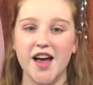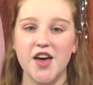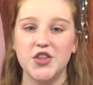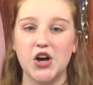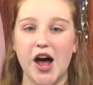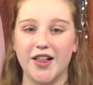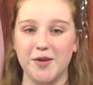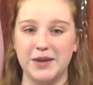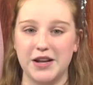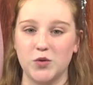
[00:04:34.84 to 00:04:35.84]
The
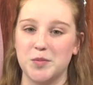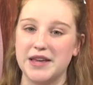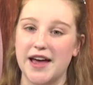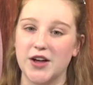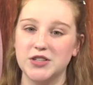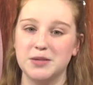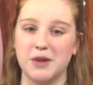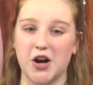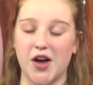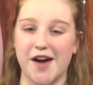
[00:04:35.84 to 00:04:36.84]
call-out meeting will be held
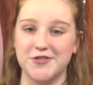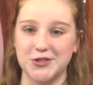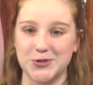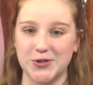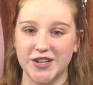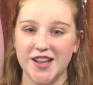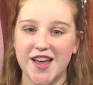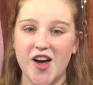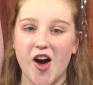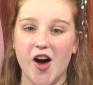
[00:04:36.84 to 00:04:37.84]
tomorrow after school.
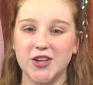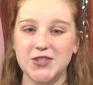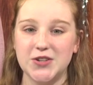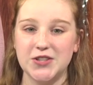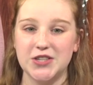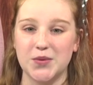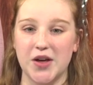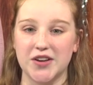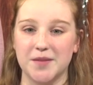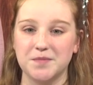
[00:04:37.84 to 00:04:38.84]
All students are
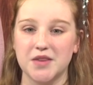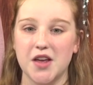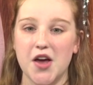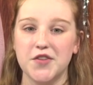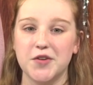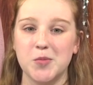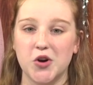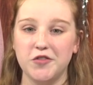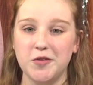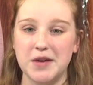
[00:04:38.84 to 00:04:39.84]
welcome. For
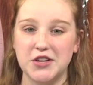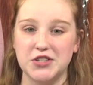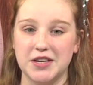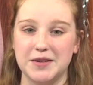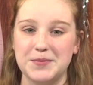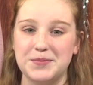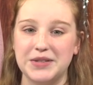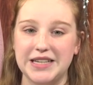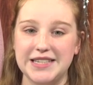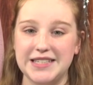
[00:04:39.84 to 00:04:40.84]
more information,
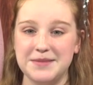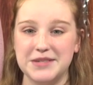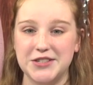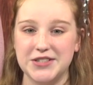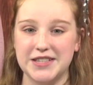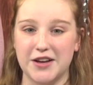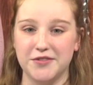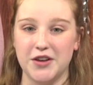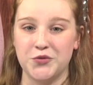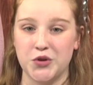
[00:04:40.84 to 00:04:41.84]
please see Mr.
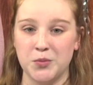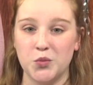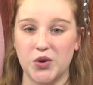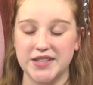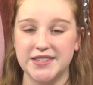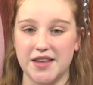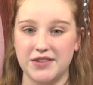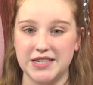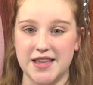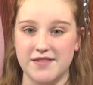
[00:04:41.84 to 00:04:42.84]
Self in room
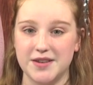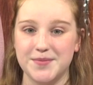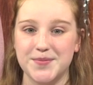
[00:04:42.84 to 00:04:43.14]
177.